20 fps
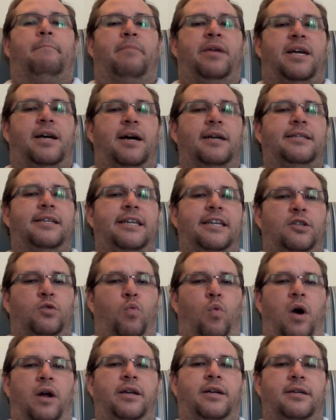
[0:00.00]
Because it is
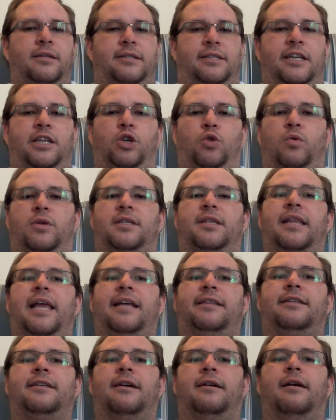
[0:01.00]
one continuous
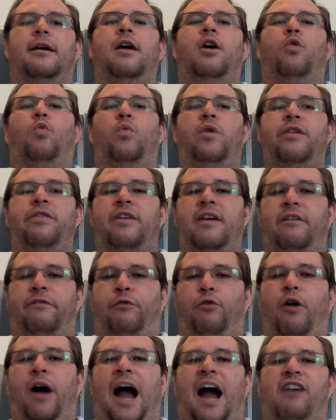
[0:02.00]
letter, we
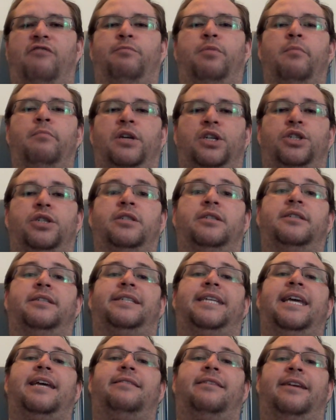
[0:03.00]
therefore have permission to
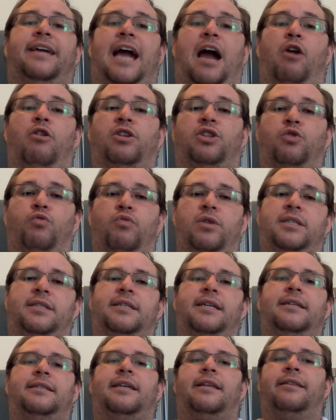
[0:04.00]
take the
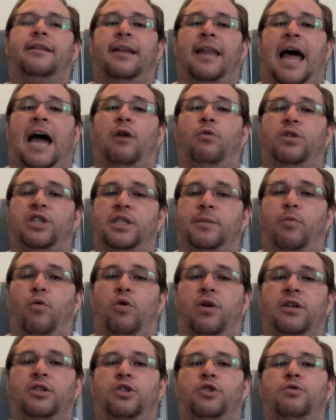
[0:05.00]
characteristics and the language
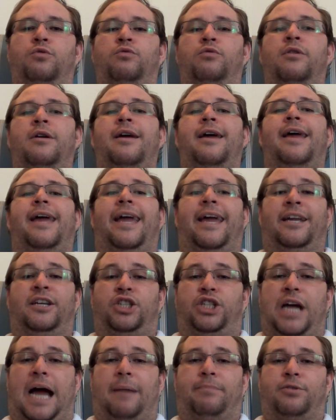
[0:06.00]
spoken to
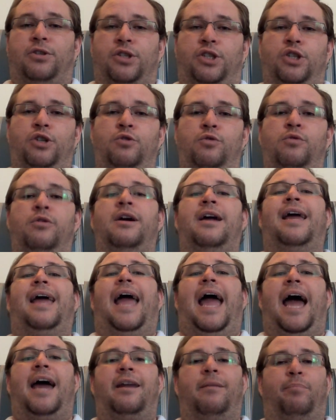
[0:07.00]
in chapter 2
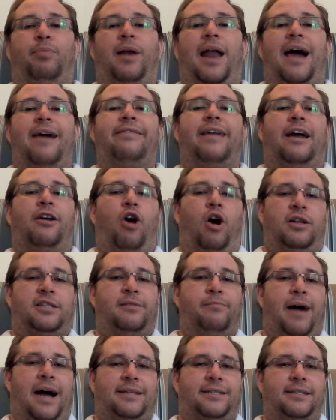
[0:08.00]
and apply that
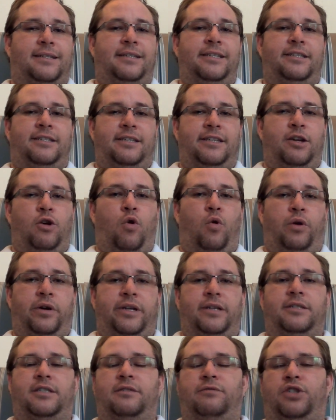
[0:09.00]
automatically to the
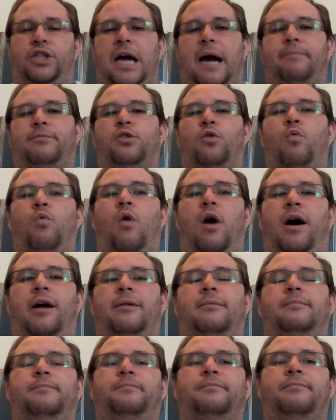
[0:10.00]
audience of chapter 1.